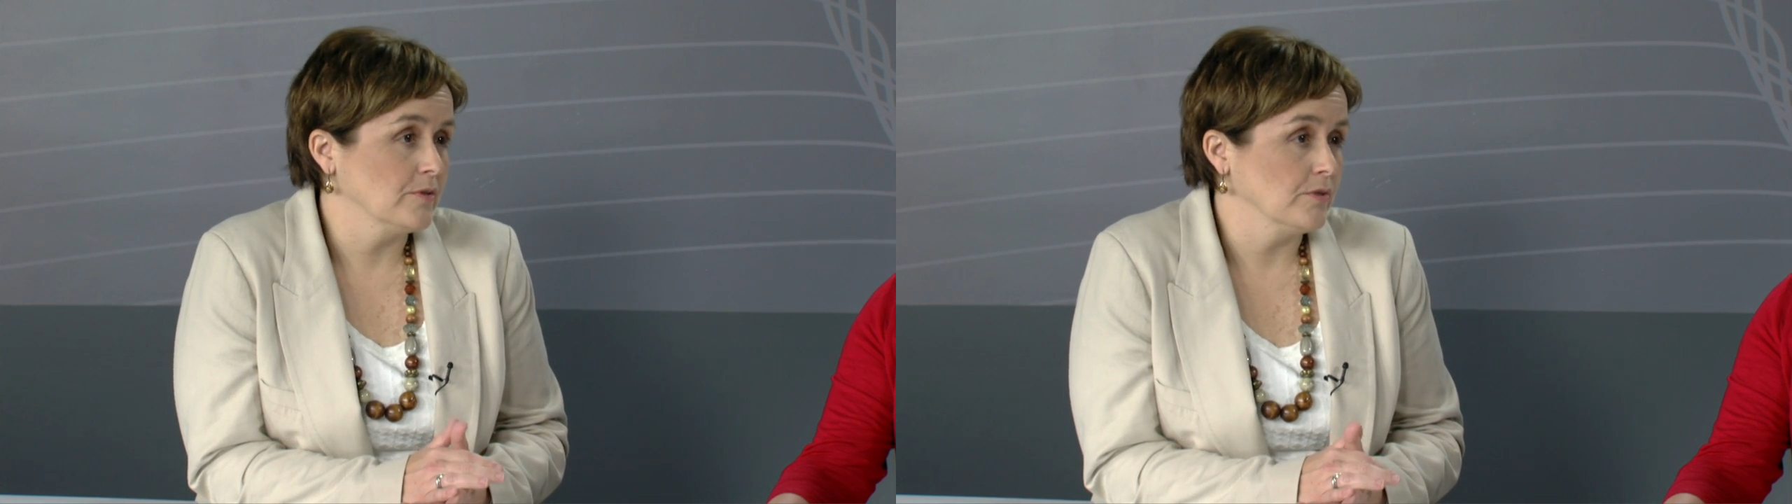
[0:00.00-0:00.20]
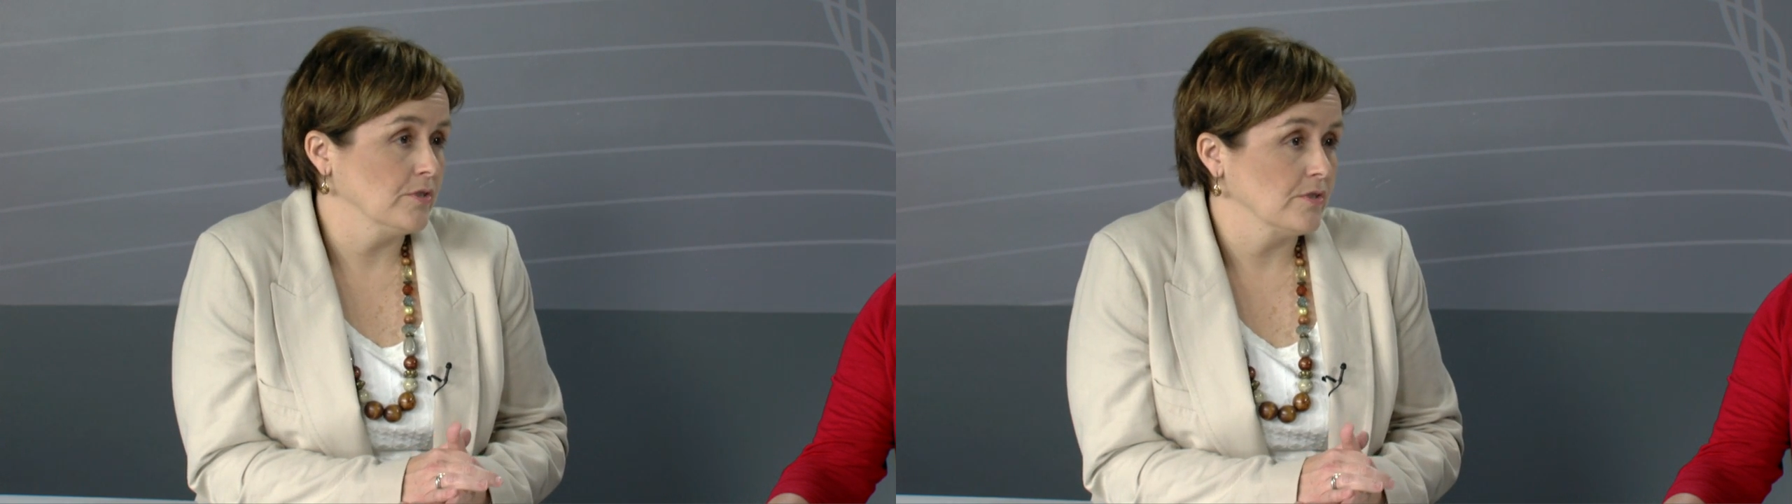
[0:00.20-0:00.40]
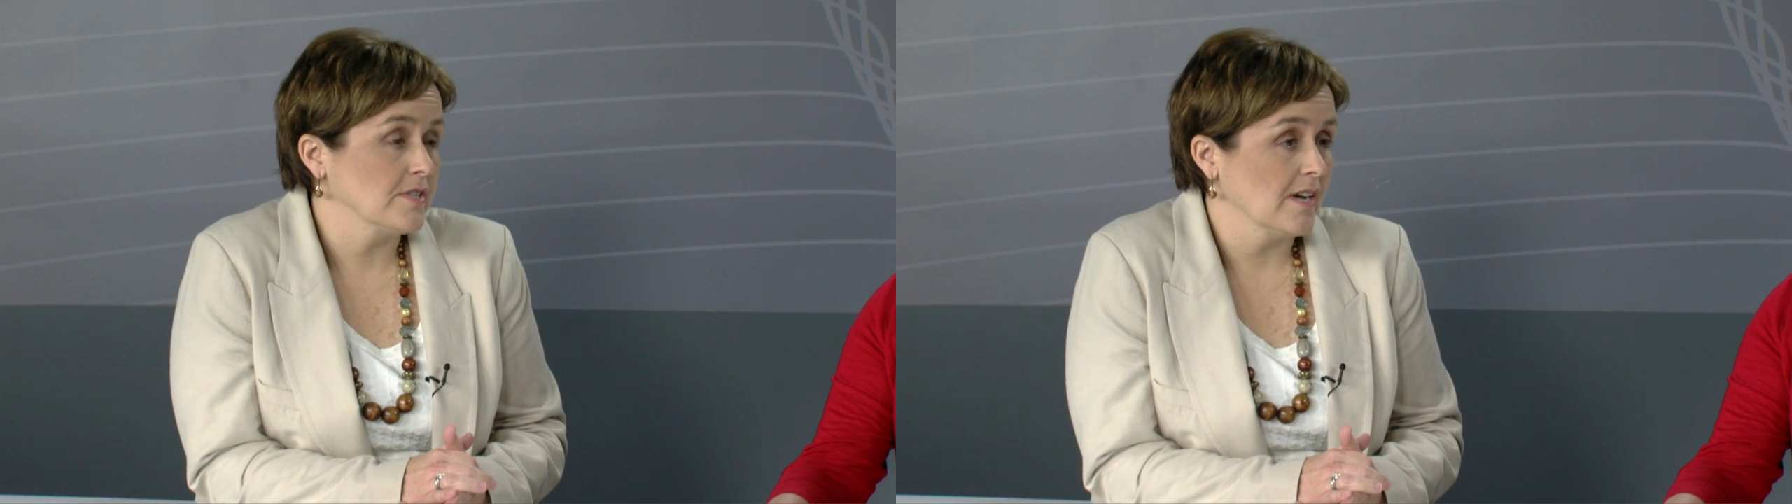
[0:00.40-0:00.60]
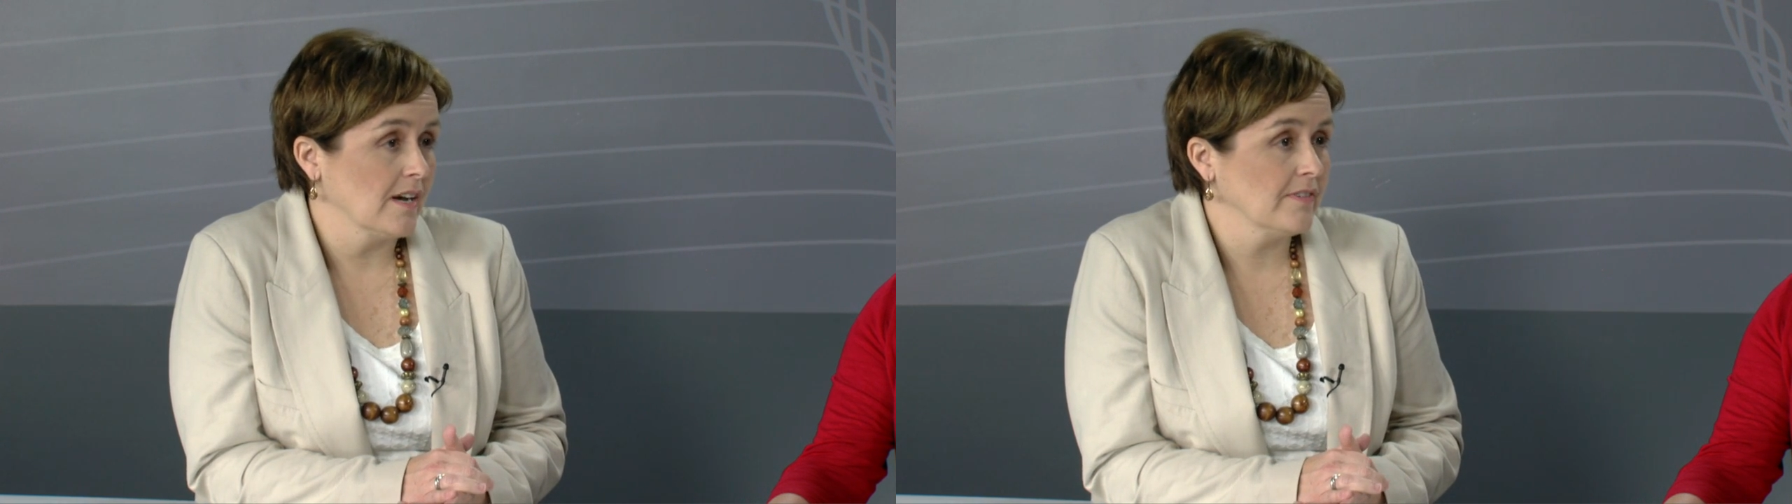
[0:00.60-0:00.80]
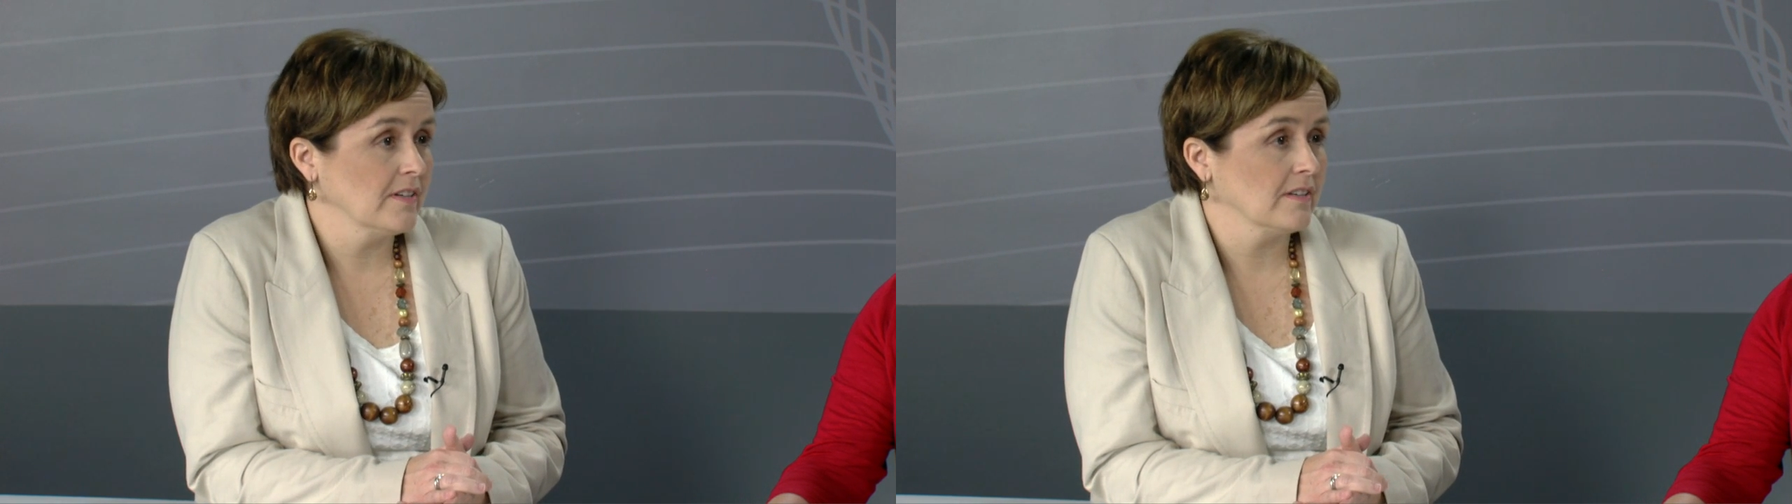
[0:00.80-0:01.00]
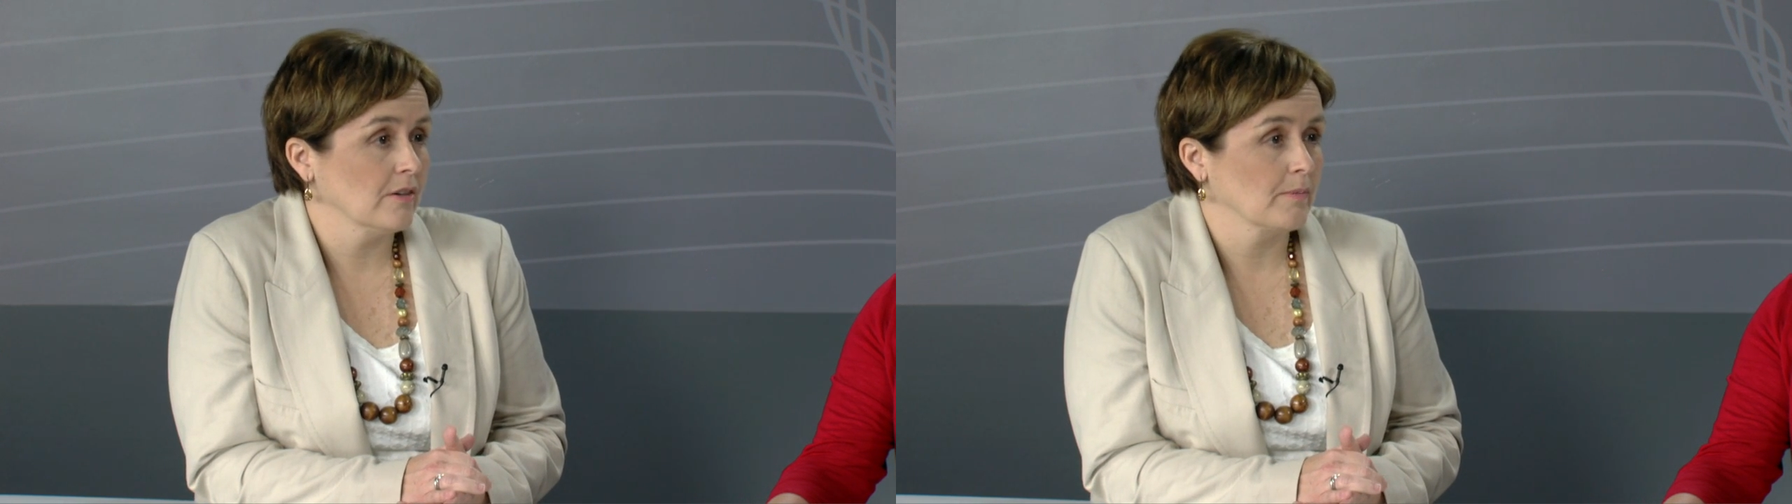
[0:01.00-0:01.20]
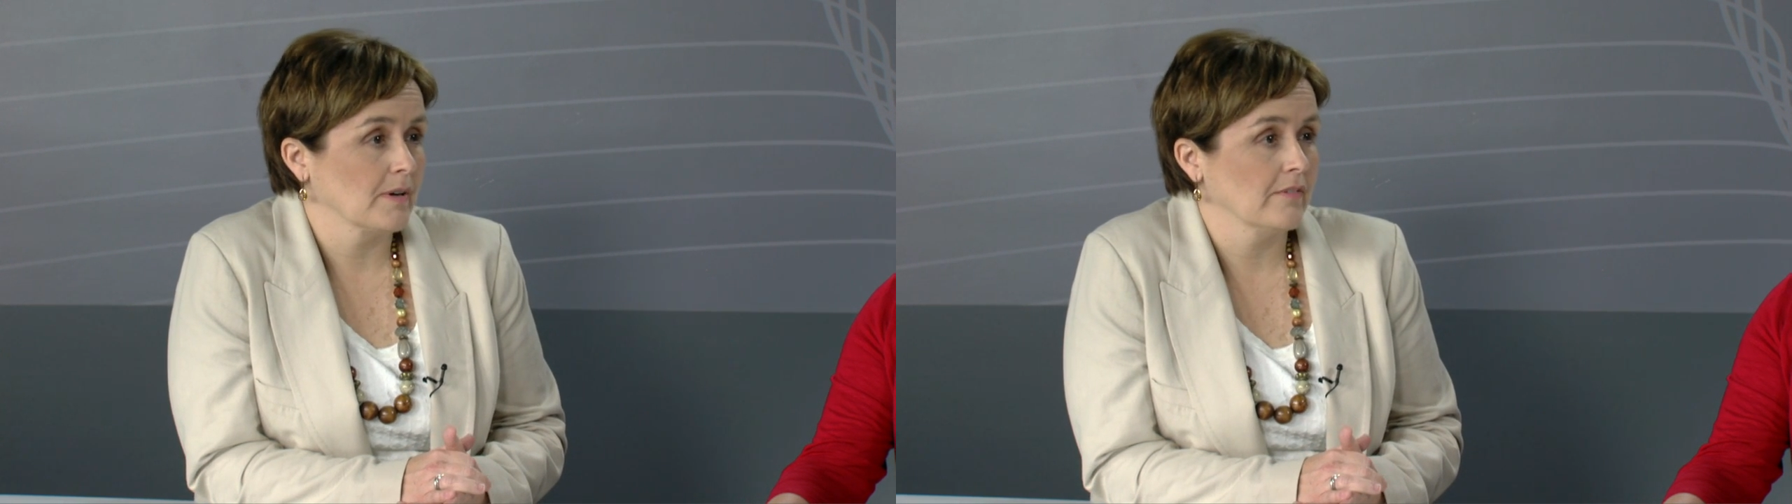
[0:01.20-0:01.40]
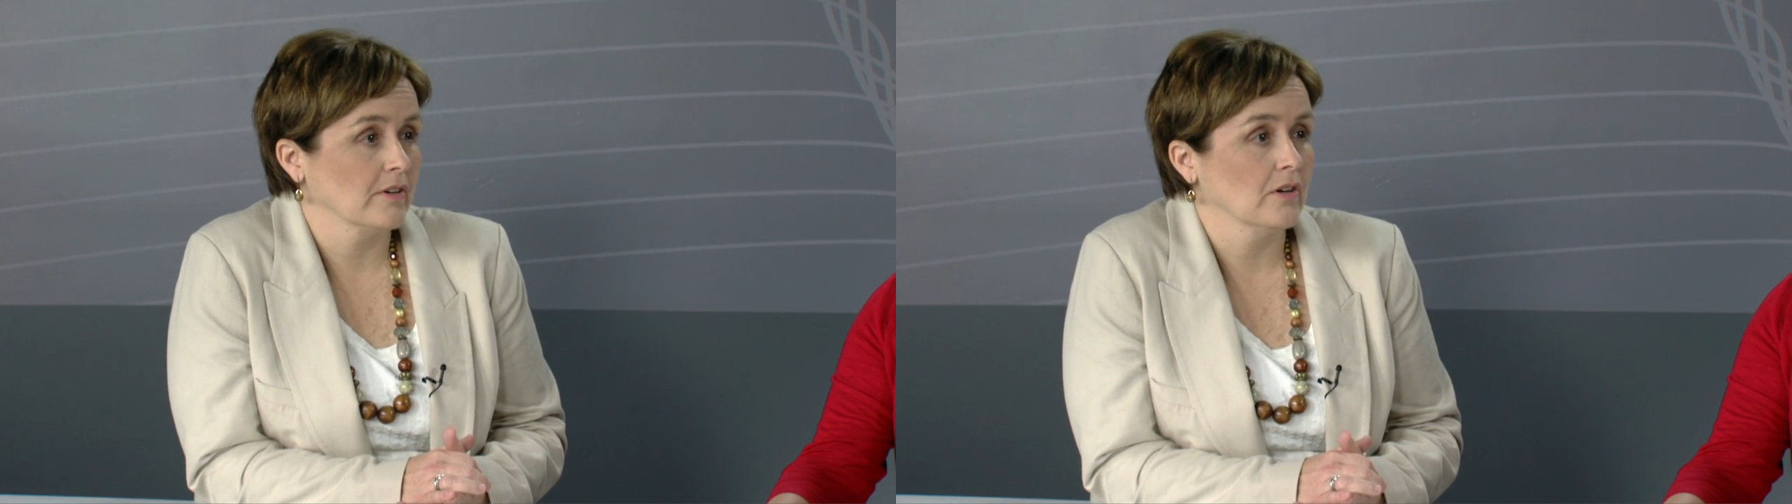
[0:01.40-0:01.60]
to reduce staffing to help
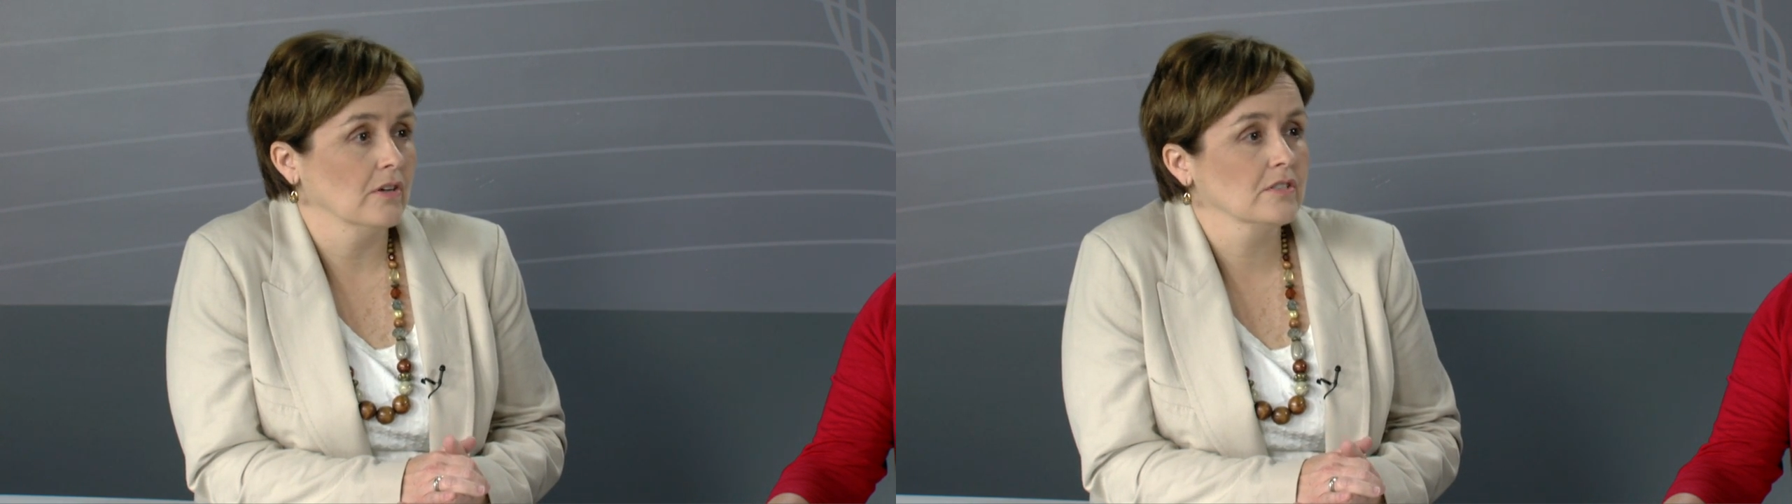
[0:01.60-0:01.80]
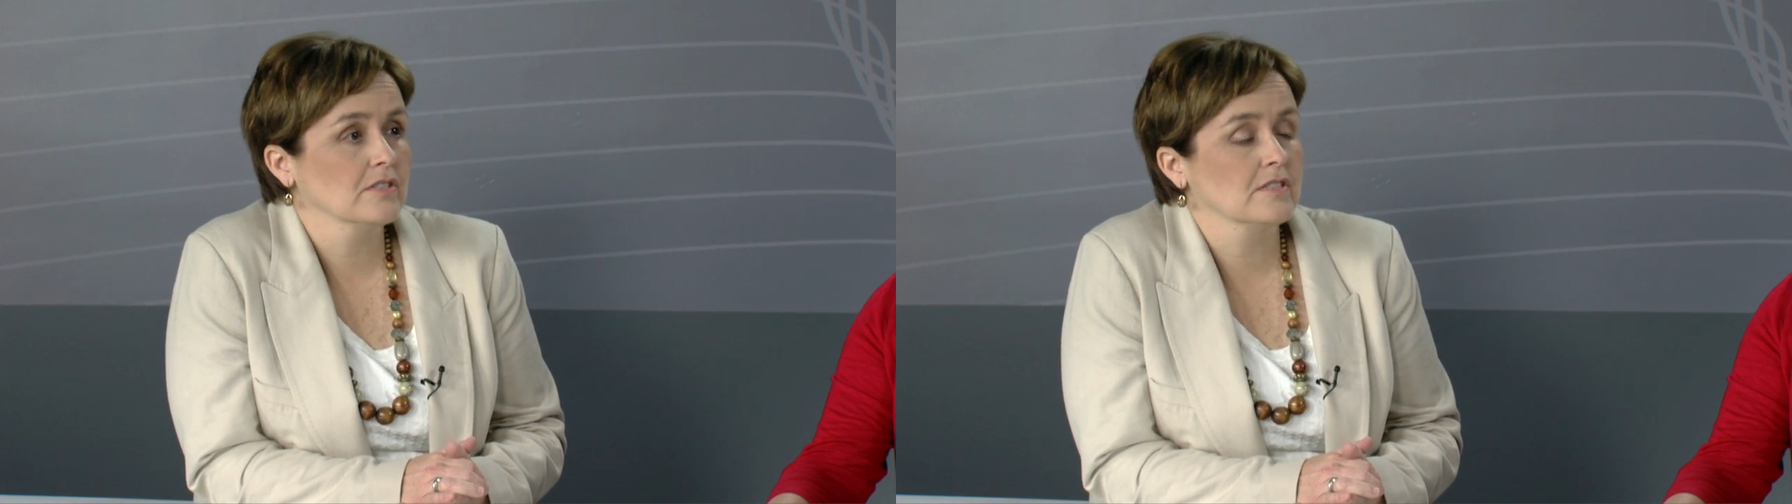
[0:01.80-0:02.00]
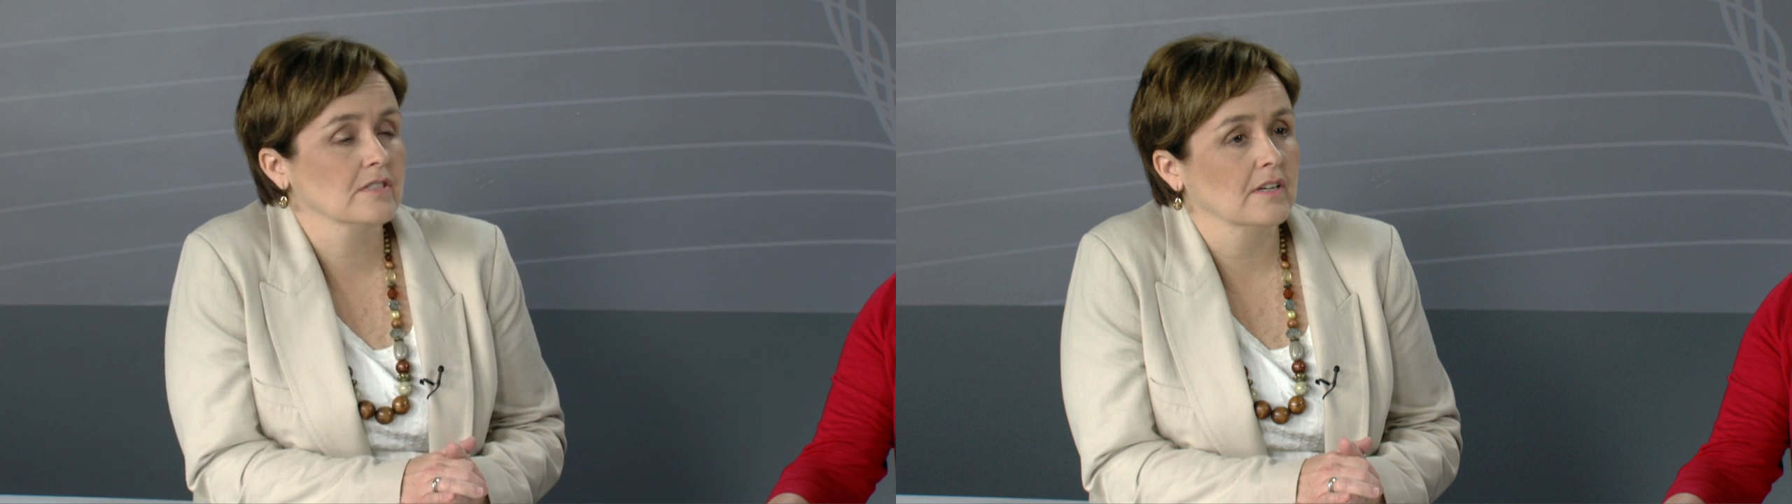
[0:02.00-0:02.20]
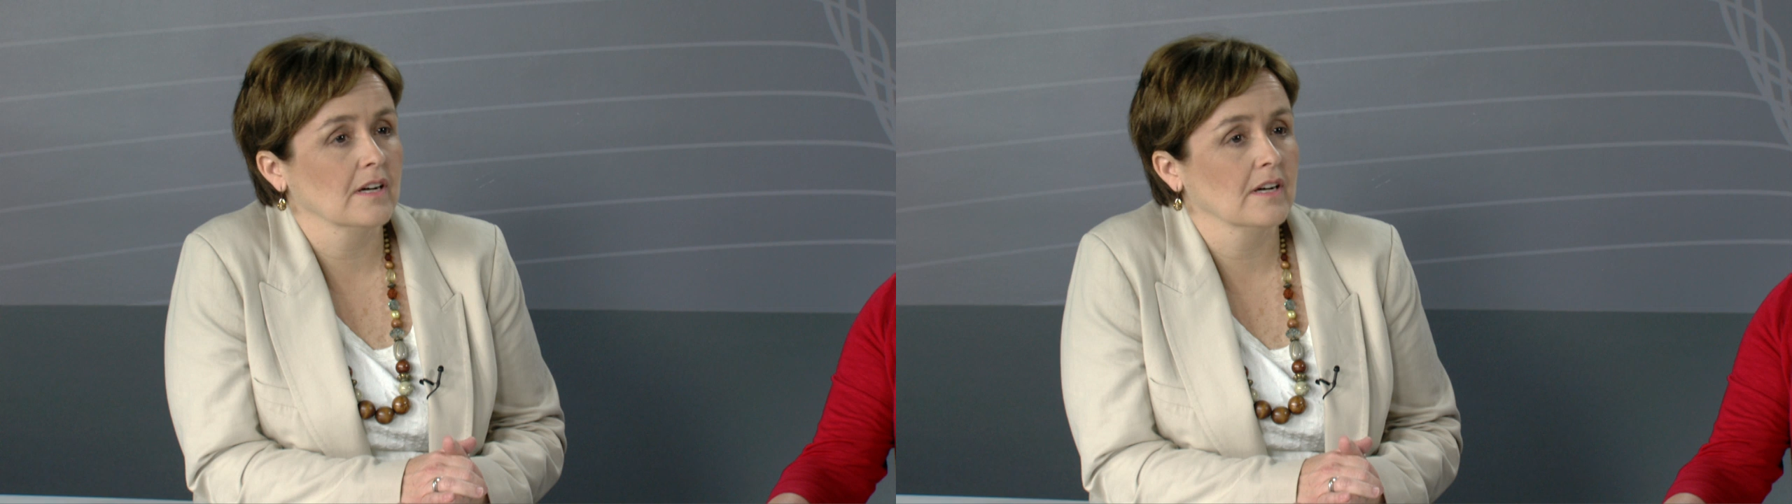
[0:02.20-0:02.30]
cover costs.